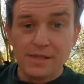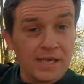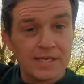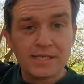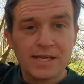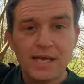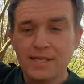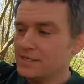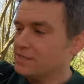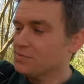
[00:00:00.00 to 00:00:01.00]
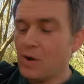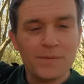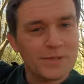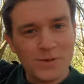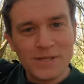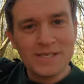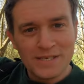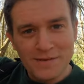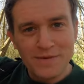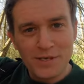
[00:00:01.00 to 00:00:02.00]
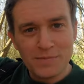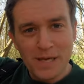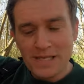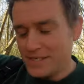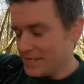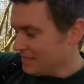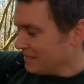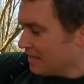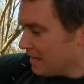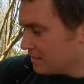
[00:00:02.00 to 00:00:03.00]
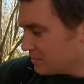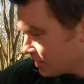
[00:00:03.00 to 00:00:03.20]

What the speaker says: the end of the day, this is why we're doing this in the first place. And